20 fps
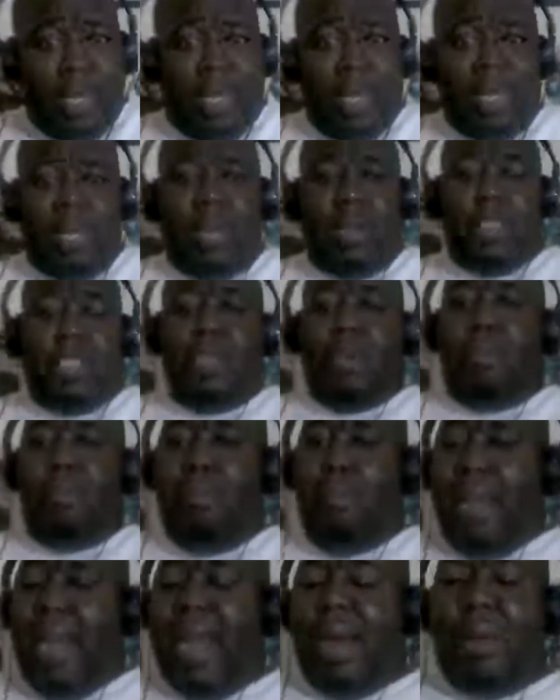There's no
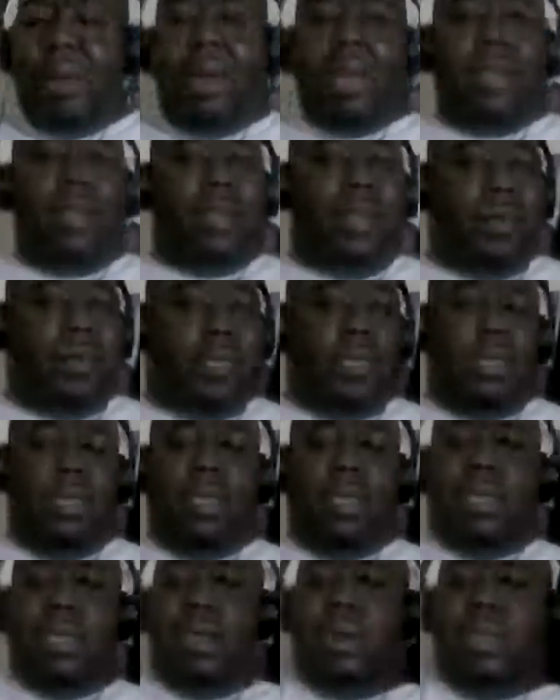merit.
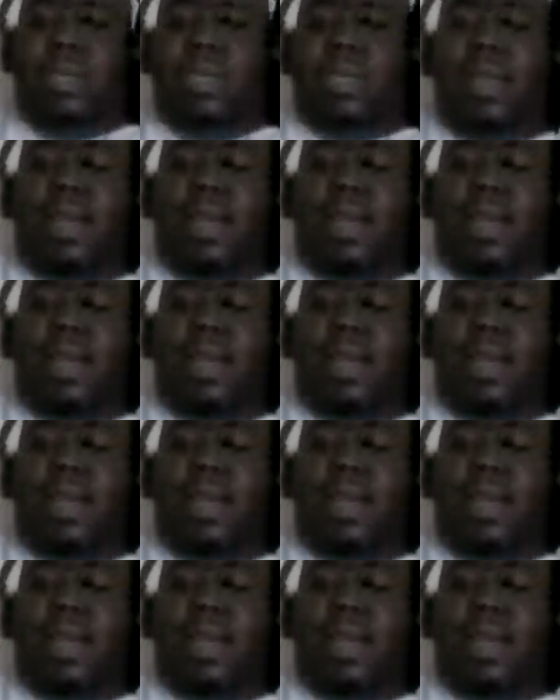There's